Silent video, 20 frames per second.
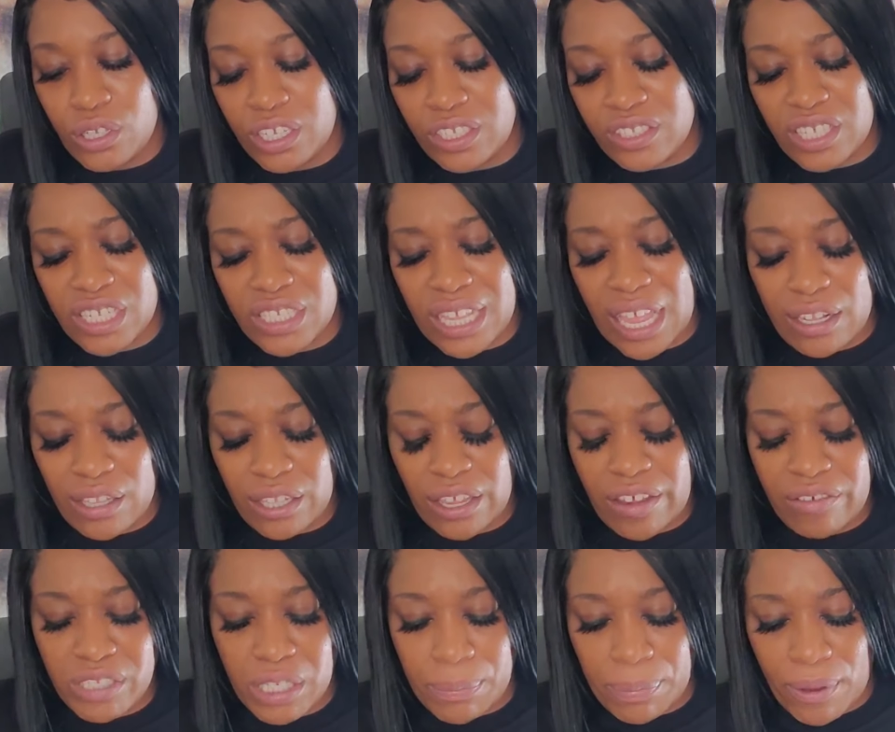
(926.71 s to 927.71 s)
is this how
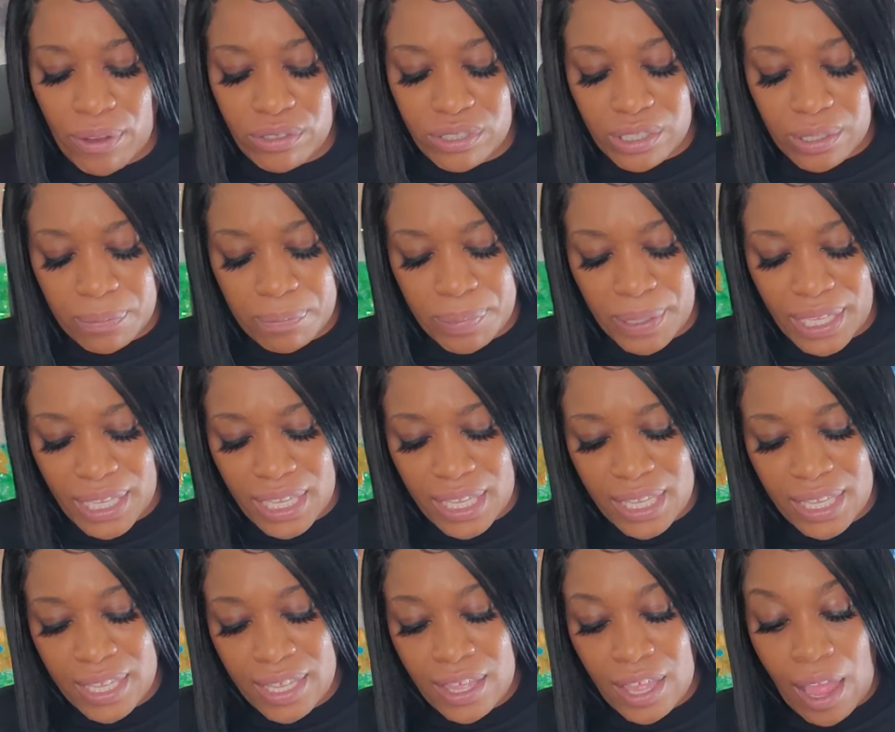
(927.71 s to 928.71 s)
love's supposed to be?